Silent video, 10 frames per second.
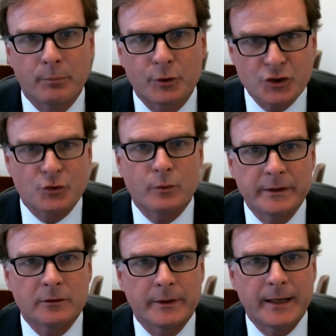produce
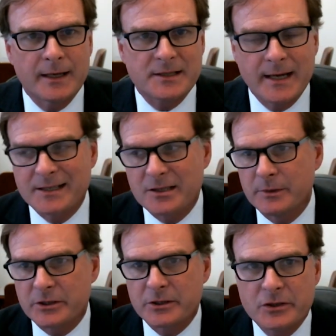real greenhouse gas
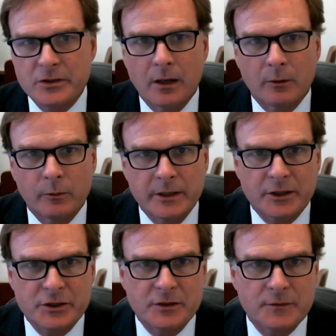emissions
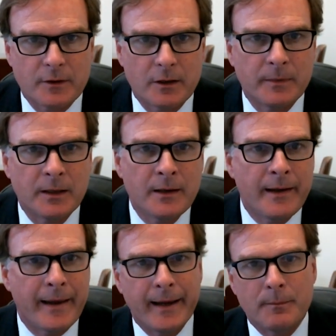reductions from,
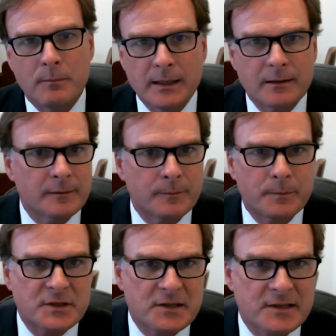and meet the
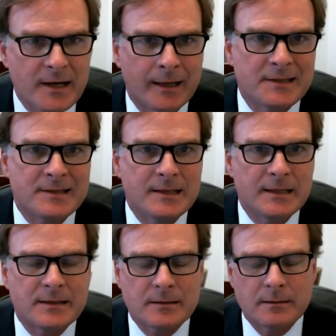society's
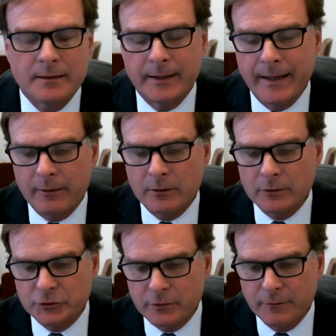needs in
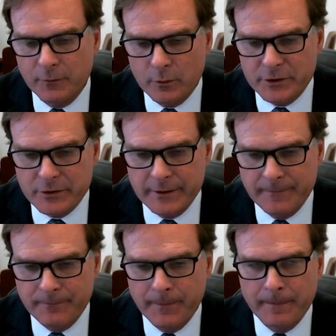agriculture and forestry.
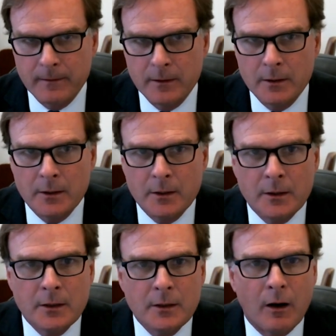
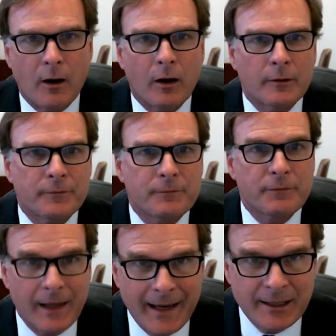Our
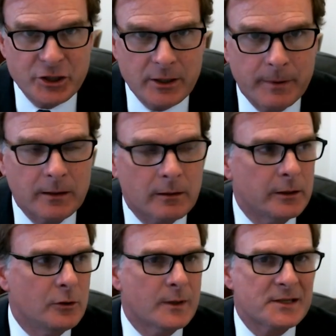flagship here
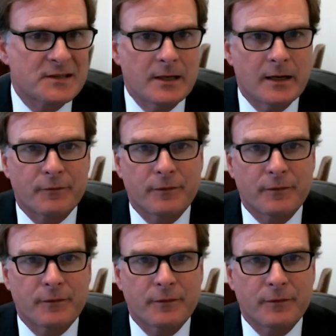at USDA, our